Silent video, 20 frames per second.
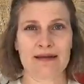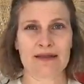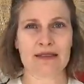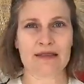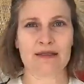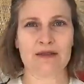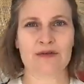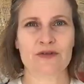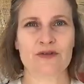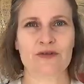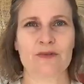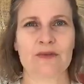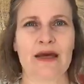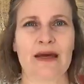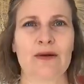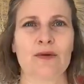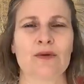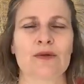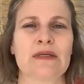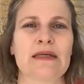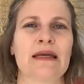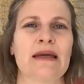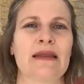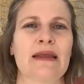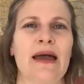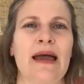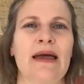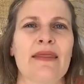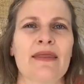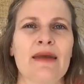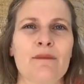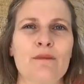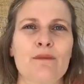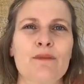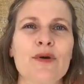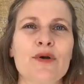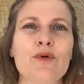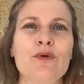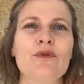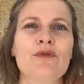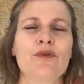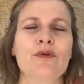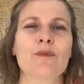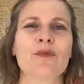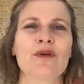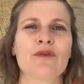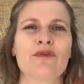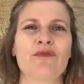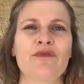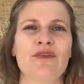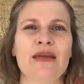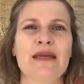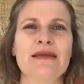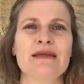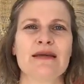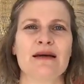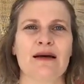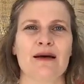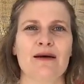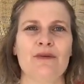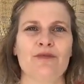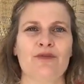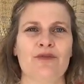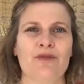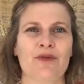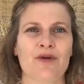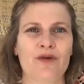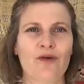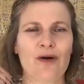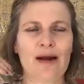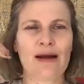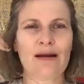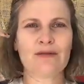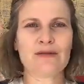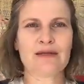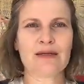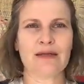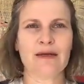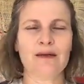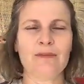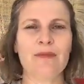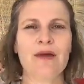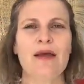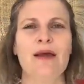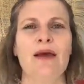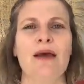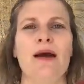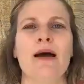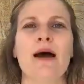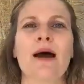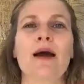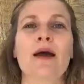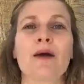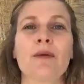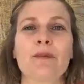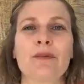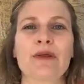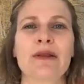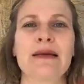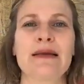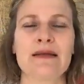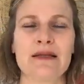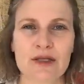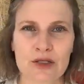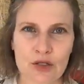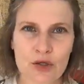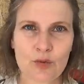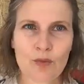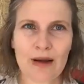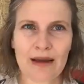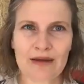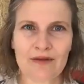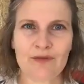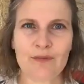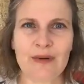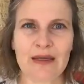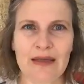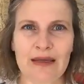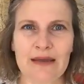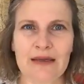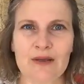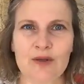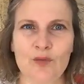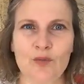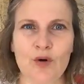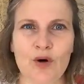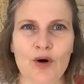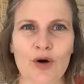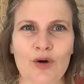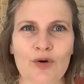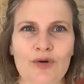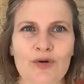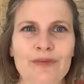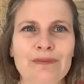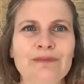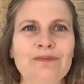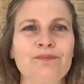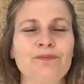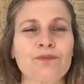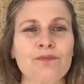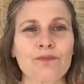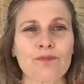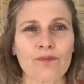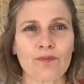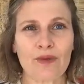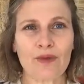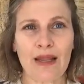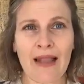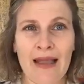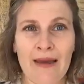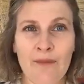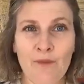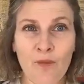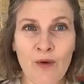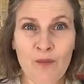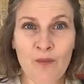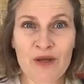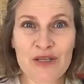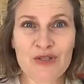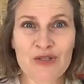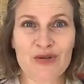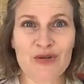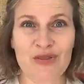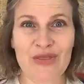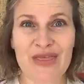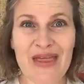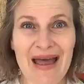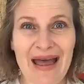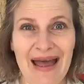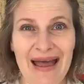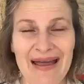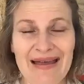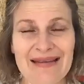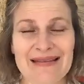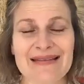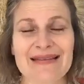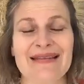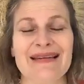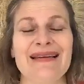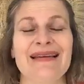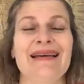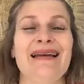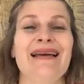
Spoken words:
ourselves from that altogether, and then build from the feet up, from the ground up, a completely new way of being in the world. And when we do that,